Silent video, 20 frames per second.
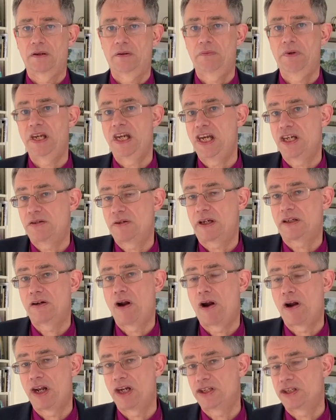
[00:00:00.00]
We need to
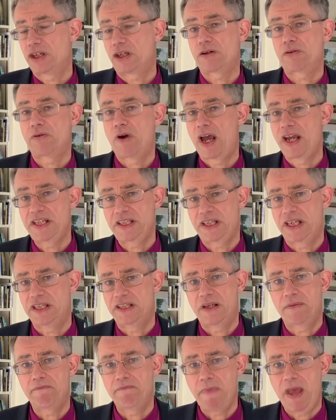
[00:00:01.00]
acknowledge the crises
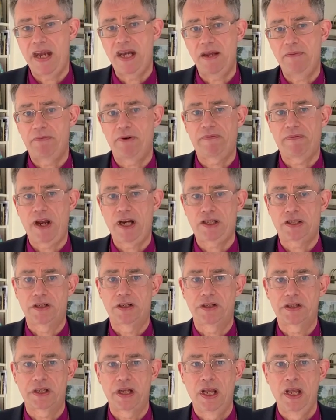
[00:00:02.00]
in many
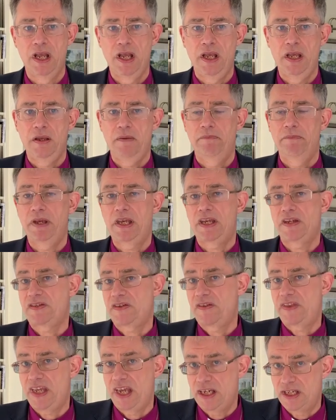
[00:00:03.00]
professions because
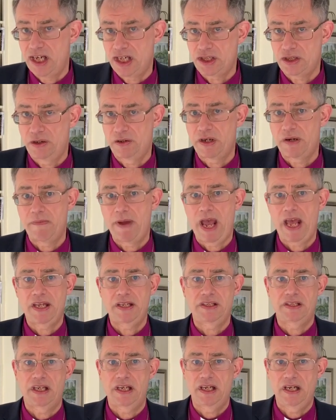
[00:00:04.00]
of the additional
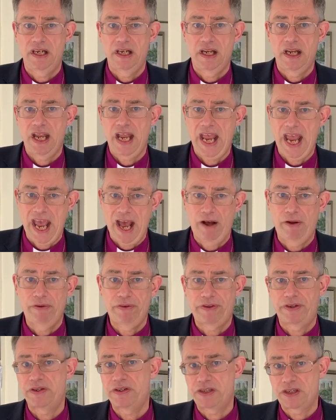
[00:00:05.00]
demands in
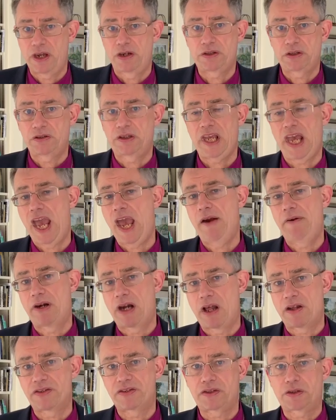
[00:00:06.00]
health and social care in
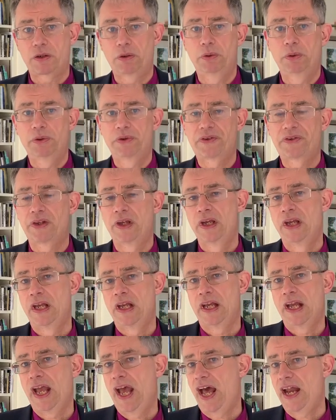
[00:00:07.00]
our schools
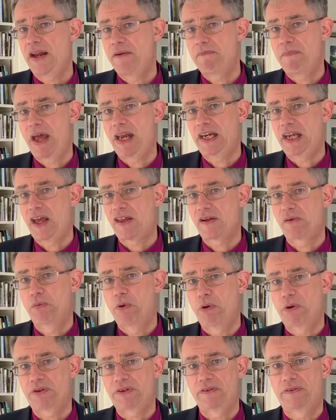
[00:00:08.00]
and in many other
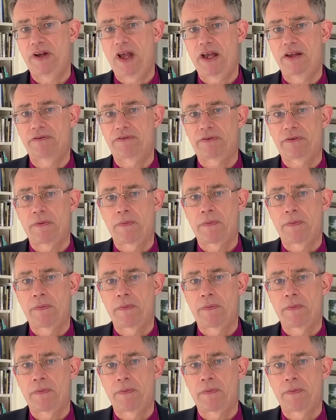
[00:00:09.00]
walks of life.